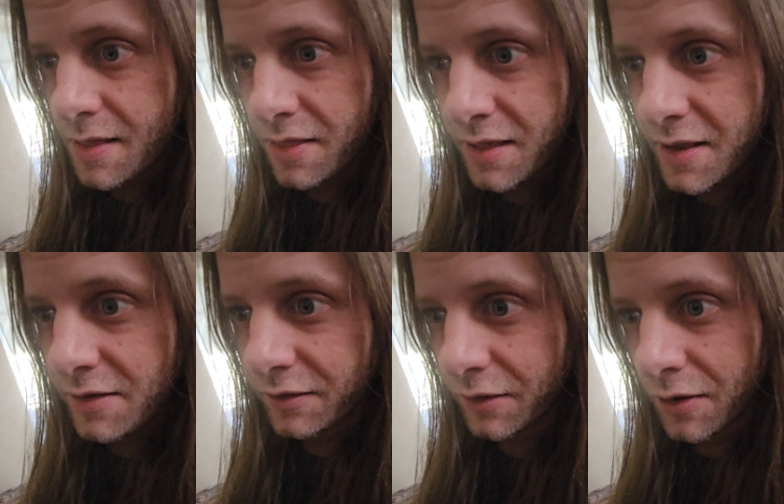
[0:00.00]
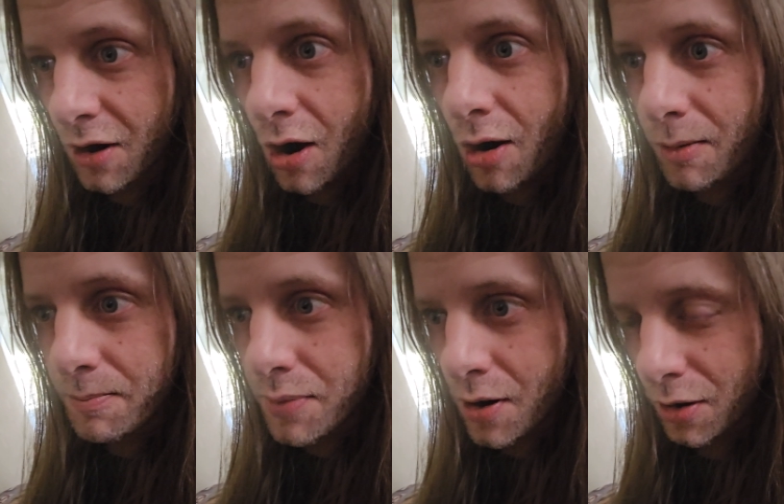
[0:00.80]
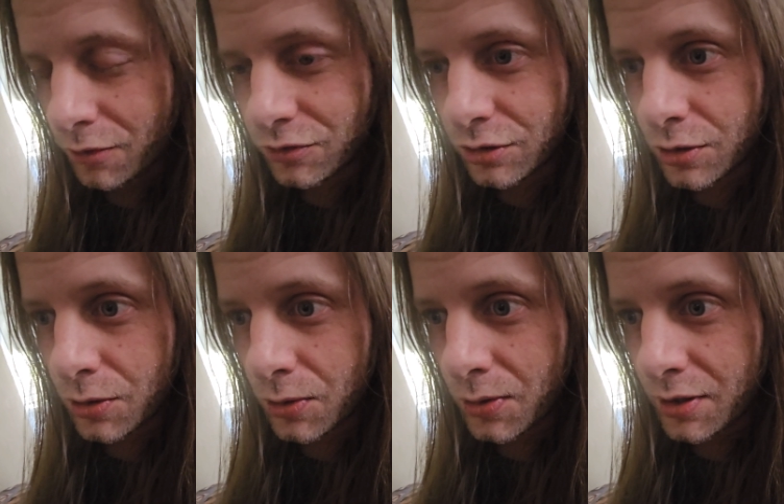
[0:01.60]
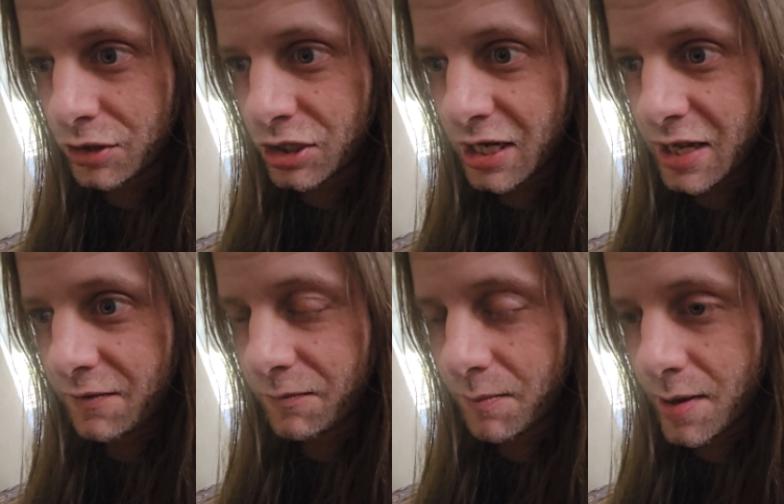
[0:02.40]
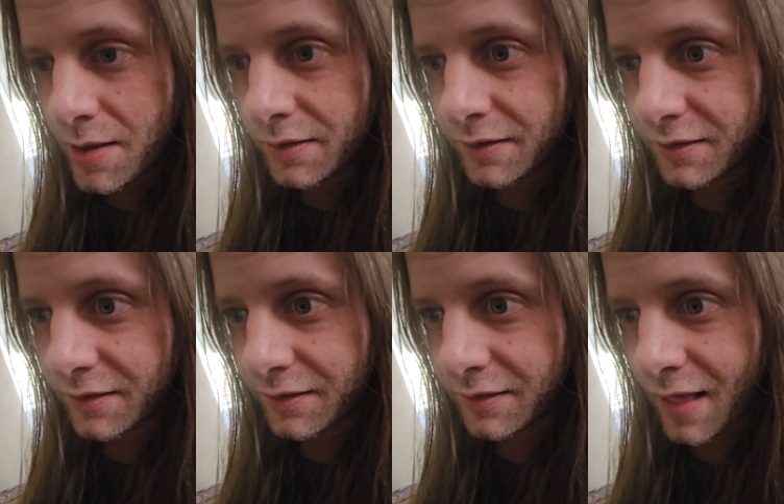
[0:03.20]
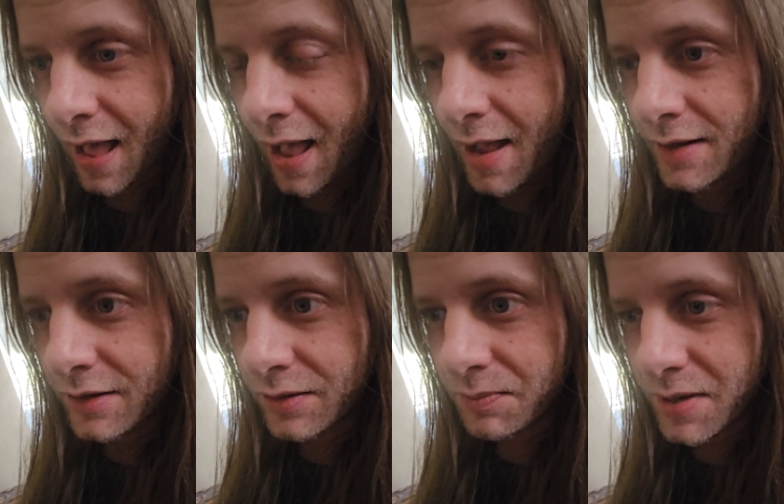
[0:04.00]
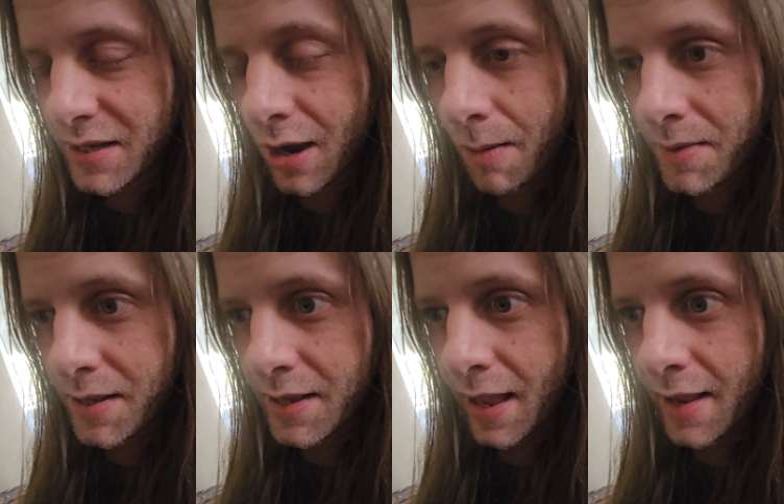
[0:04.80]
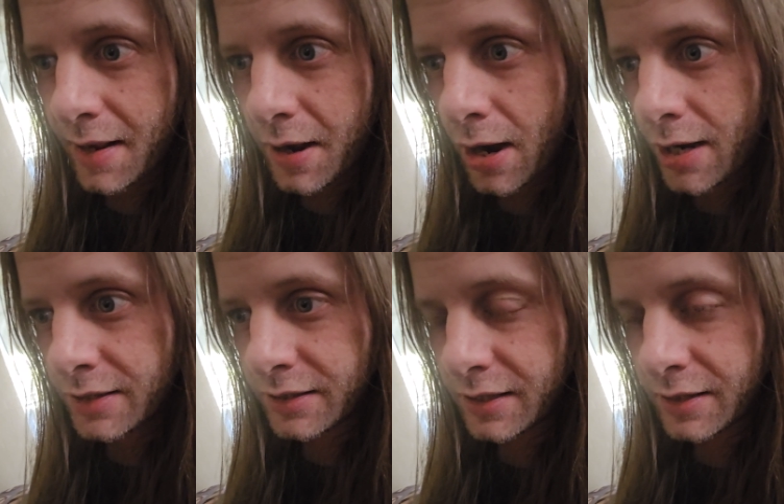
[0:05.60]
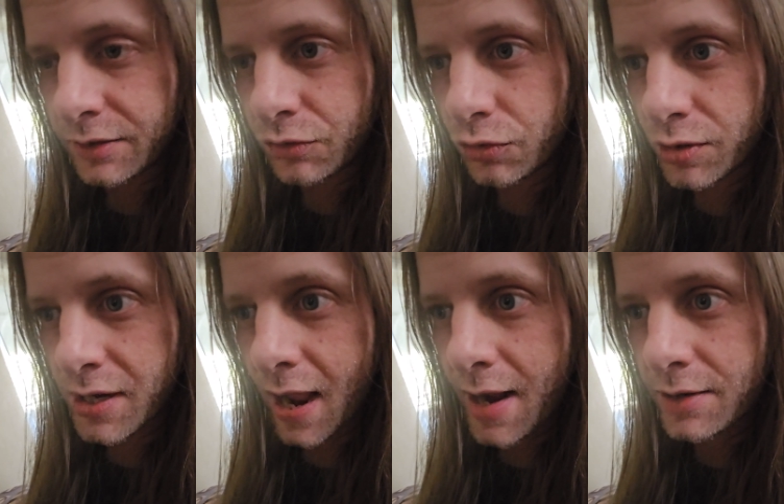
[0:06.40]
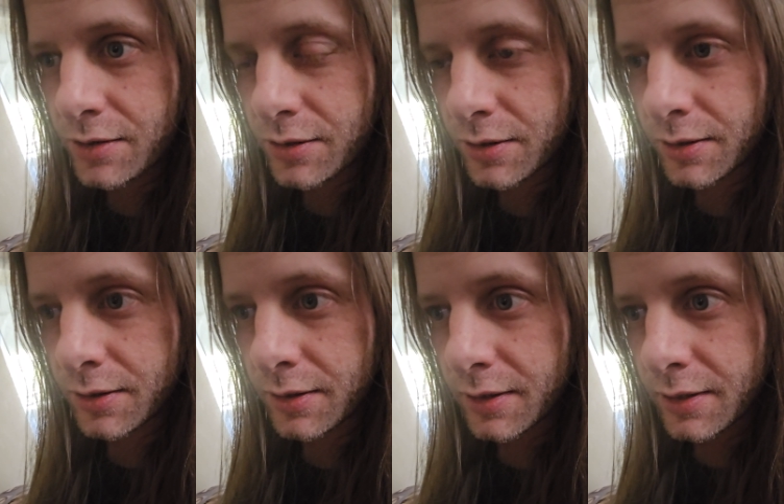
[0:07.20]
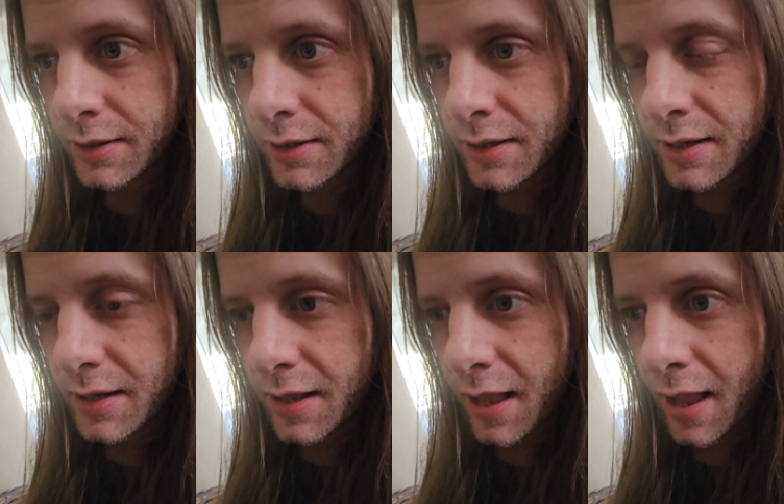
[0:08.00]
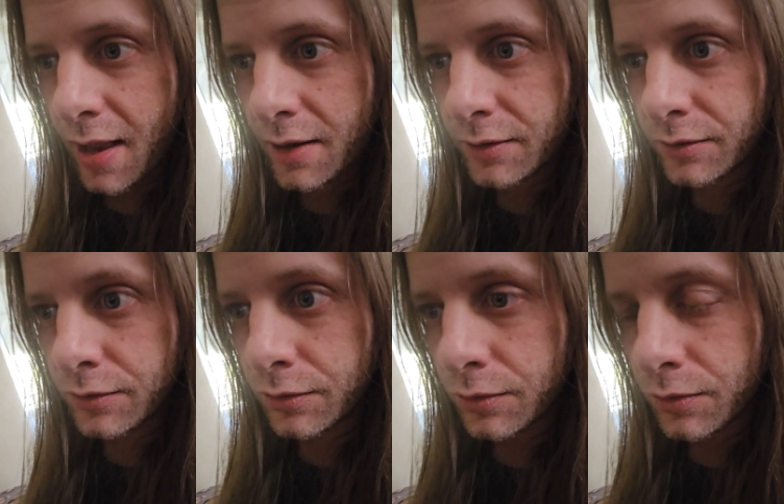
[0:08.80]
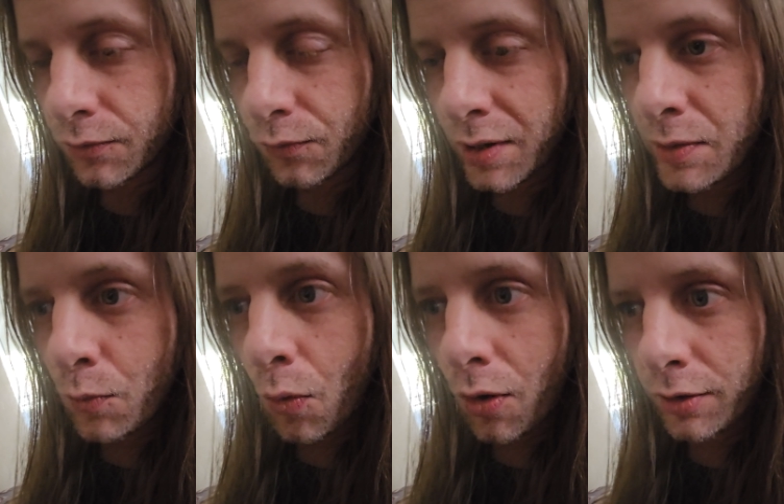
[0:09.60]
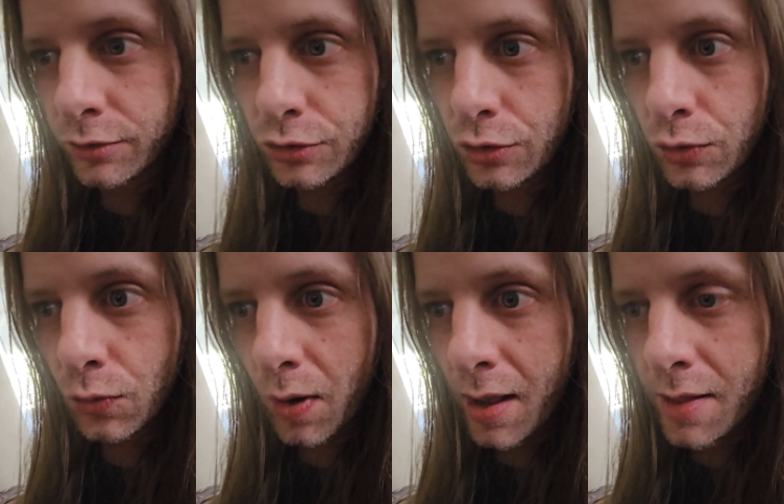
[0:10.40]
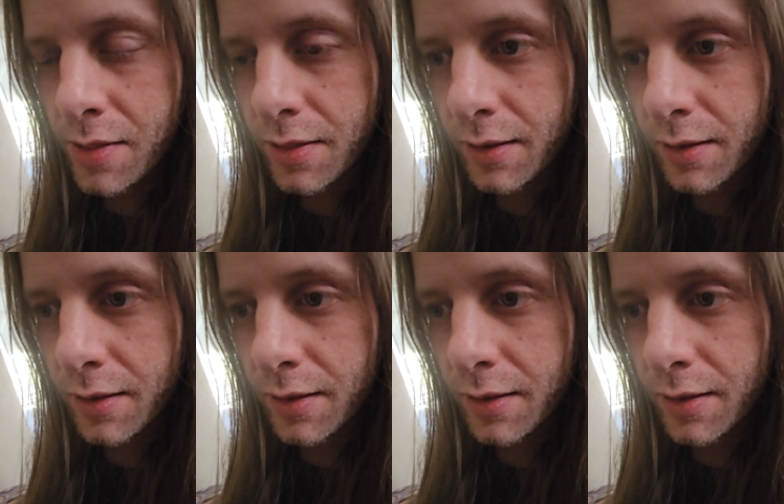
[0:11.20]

These are all personal achievements that becoming a content creator can reward you with.